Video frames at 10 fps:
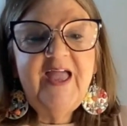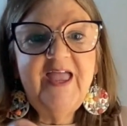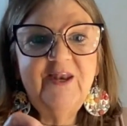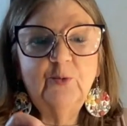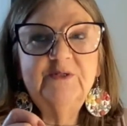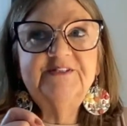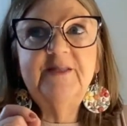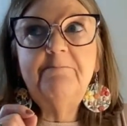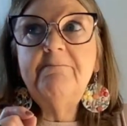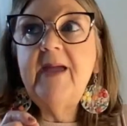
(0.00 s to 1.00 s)
and it was
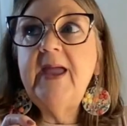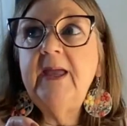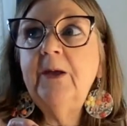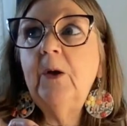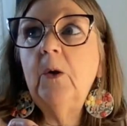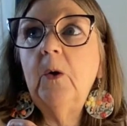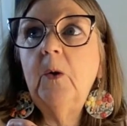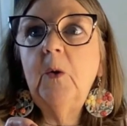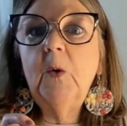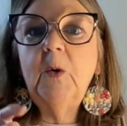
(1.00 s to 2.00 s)
the
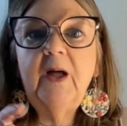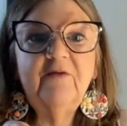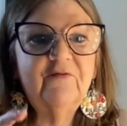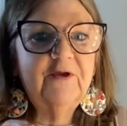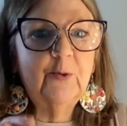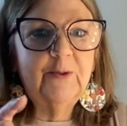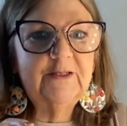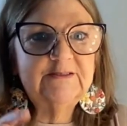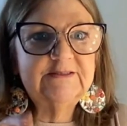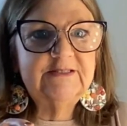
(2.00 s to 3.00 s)
mango, I forget what
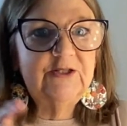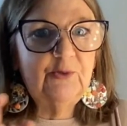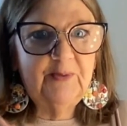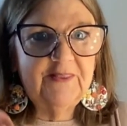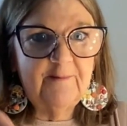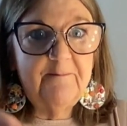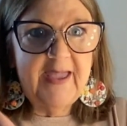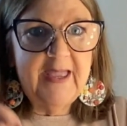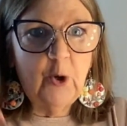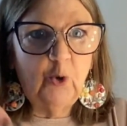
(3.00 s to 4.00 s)
else is in there, but the
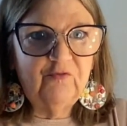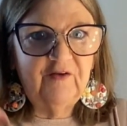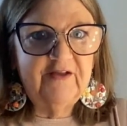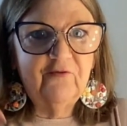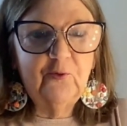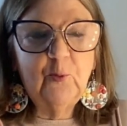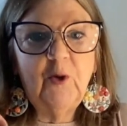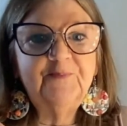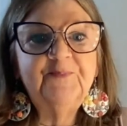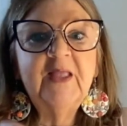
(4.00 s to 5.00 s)
mango flavored
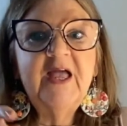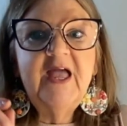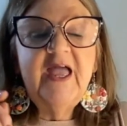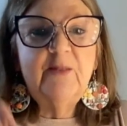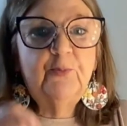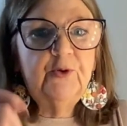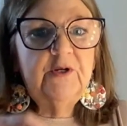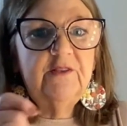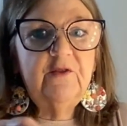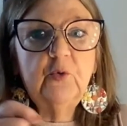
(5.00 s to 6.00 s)
one. And put
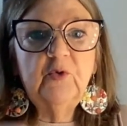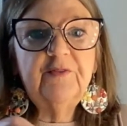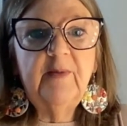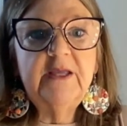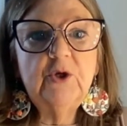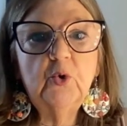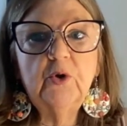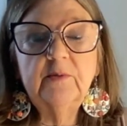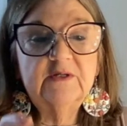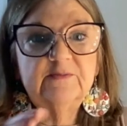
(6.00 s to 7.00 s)
it in there with my
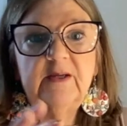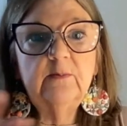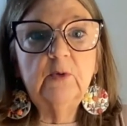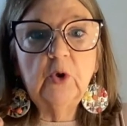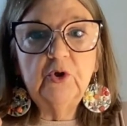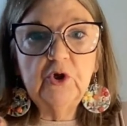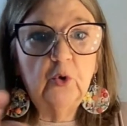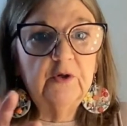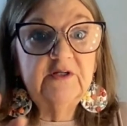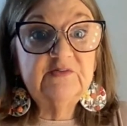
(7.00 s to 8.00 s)
yogurt, because my
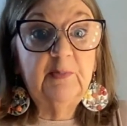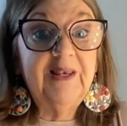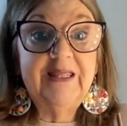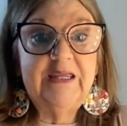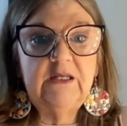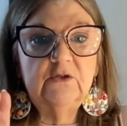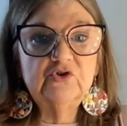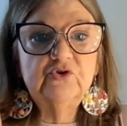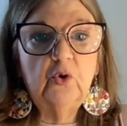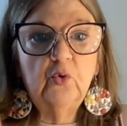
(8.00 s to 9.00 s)
yogurt is plain.
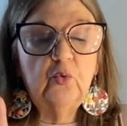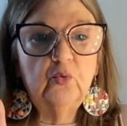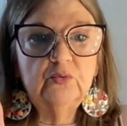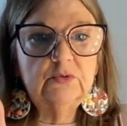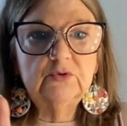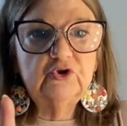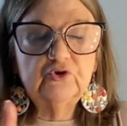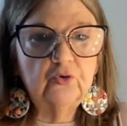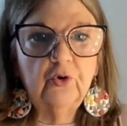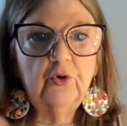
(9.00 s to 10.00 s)
There's no
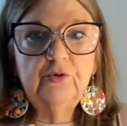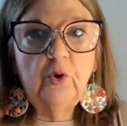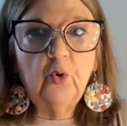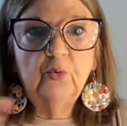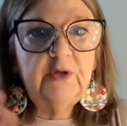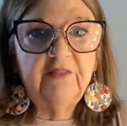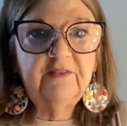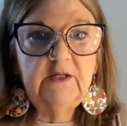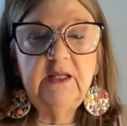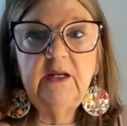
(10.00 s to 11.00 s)
sugar, no
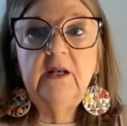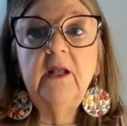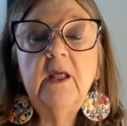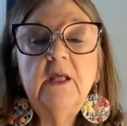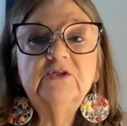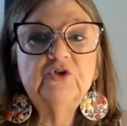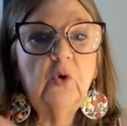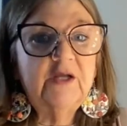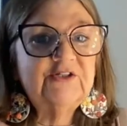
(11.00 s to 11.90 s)
nothing in it. So I